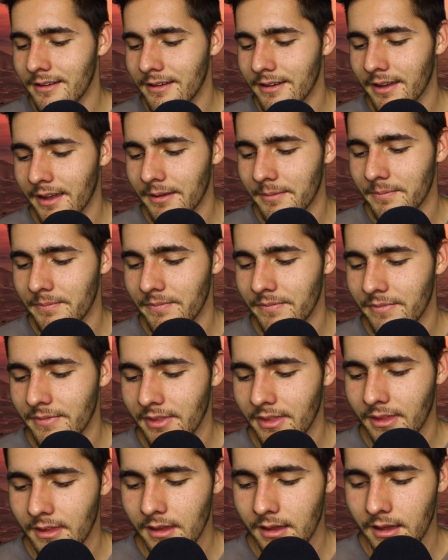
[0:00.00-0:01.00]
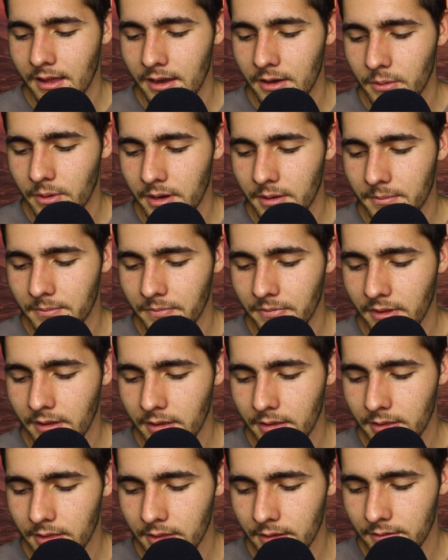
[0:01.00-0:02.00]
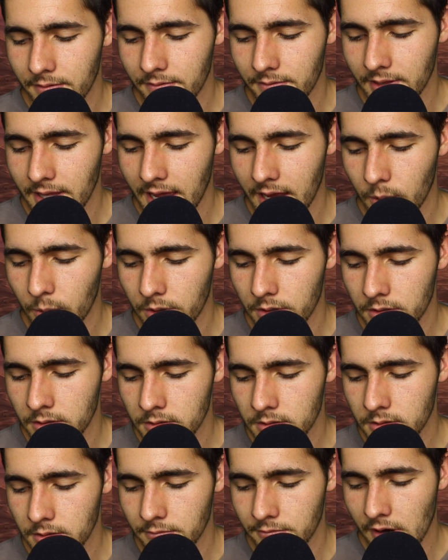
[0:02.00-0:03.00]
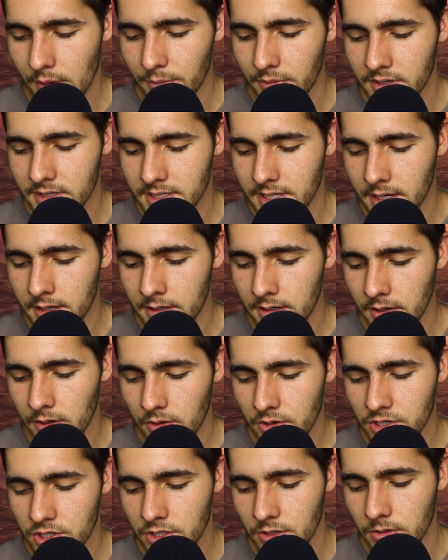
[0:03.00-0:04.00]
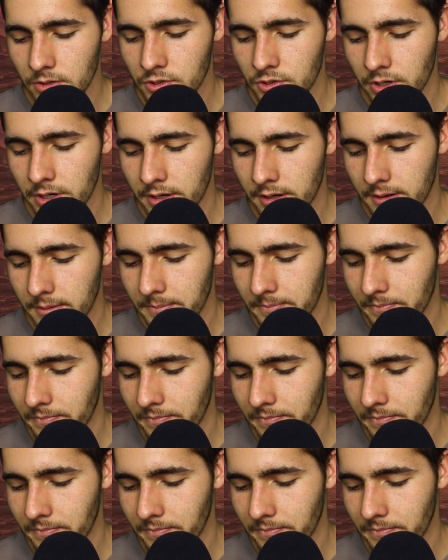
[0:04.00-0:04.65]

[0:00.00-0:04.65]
Okay. Anyway, the flowers represent your children.